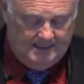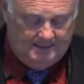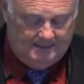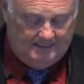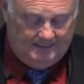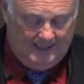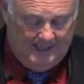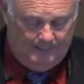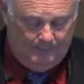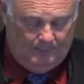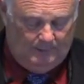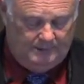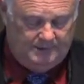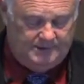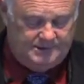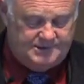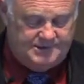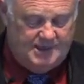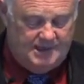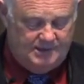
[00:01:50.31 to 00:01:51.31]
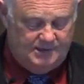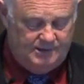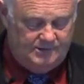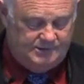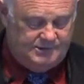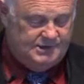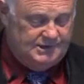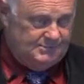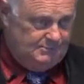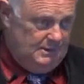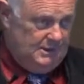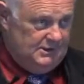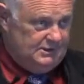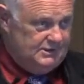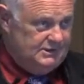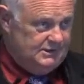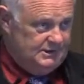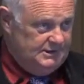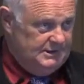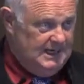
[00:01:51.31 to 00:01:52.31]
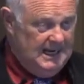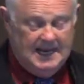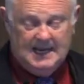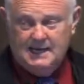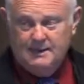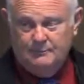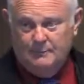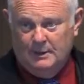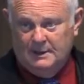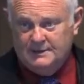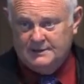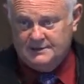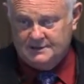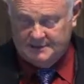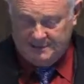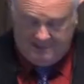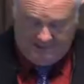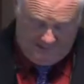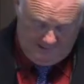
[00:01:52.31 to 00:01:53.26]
label, it's not used as much today, but